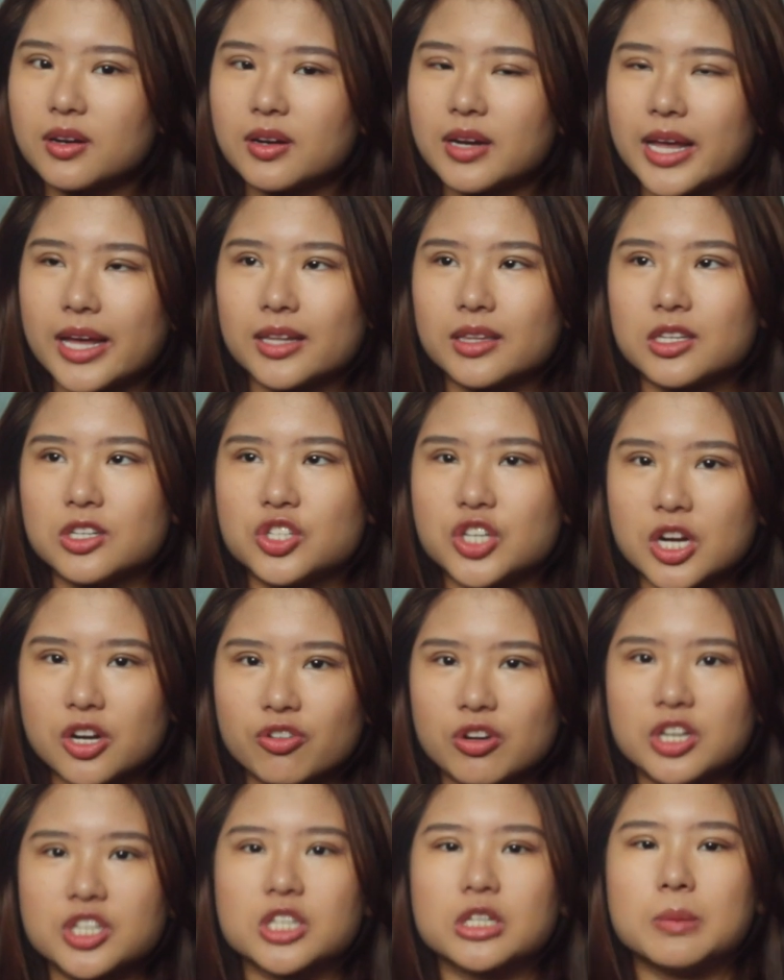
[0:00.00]
Like the
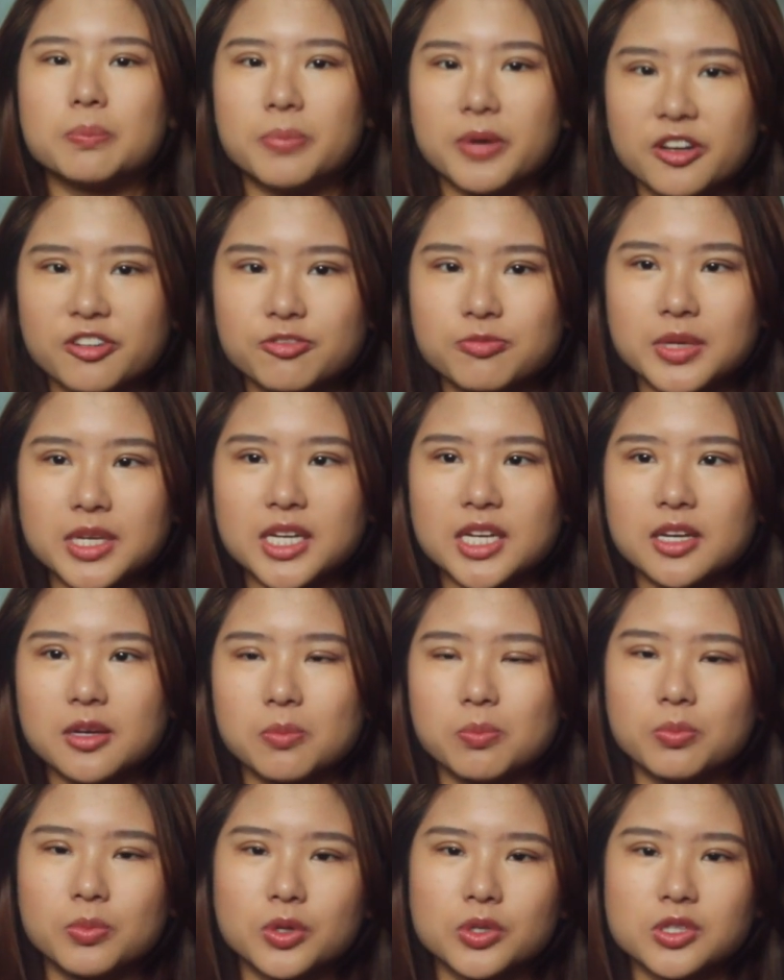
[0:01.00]
generation above me,
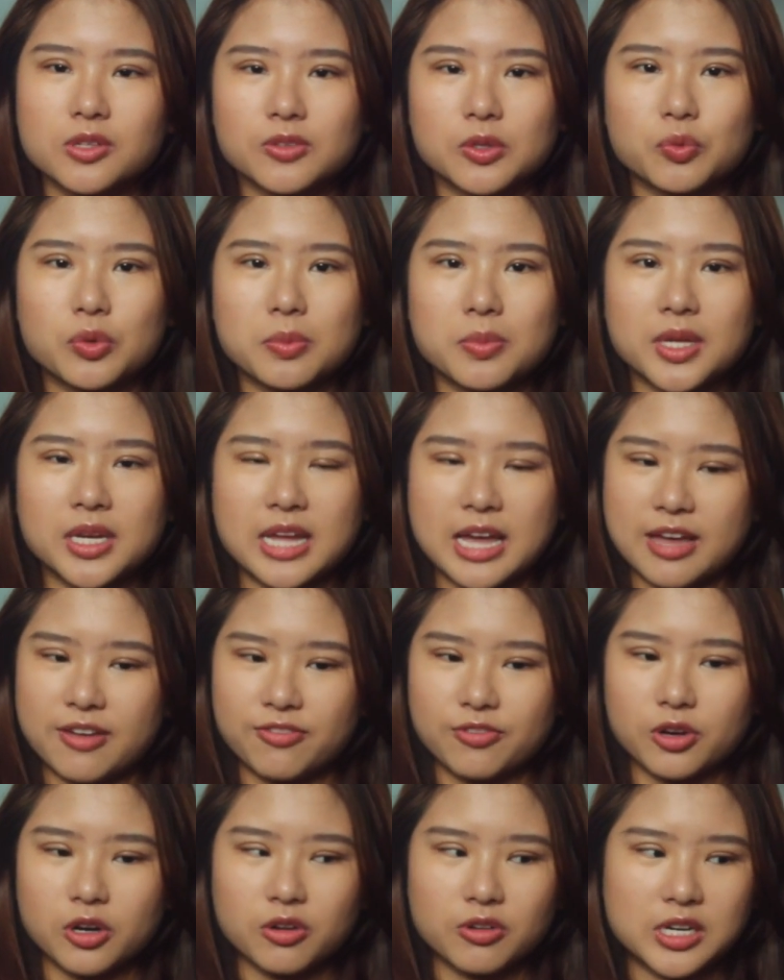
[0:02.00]
most of the women
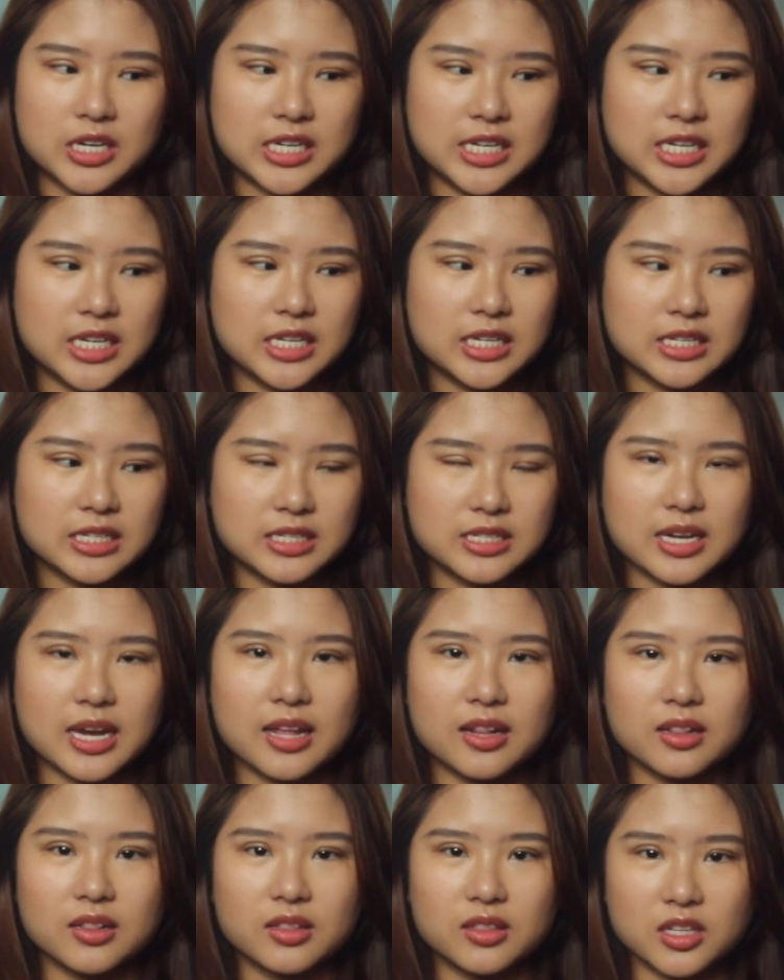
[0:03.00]
have already
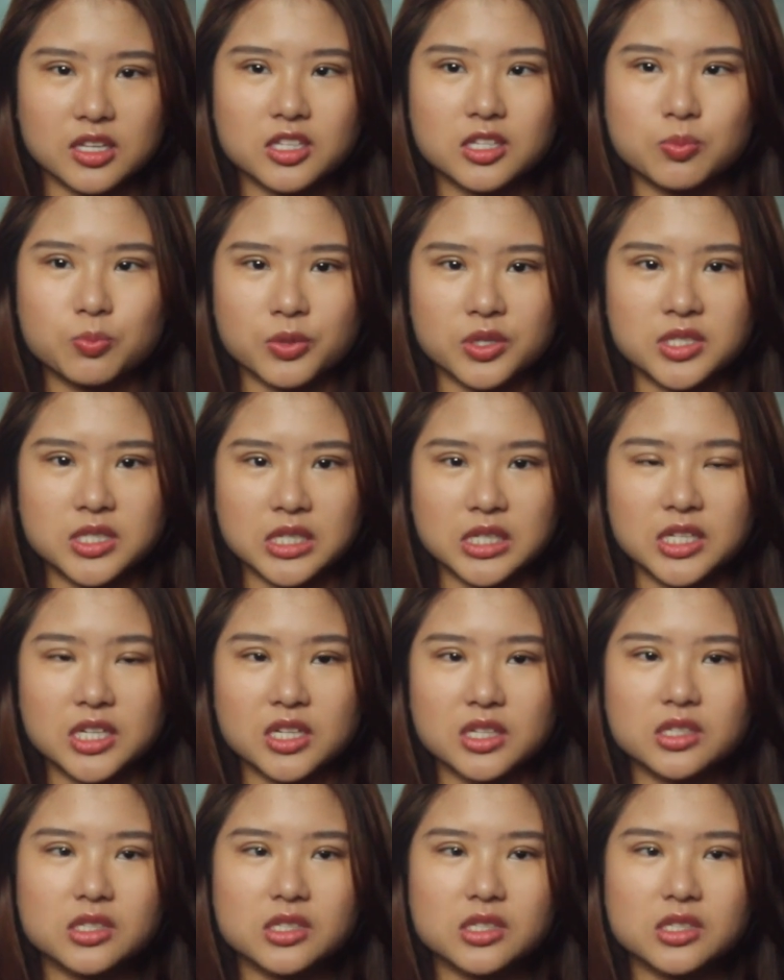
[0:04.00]
done this procedure.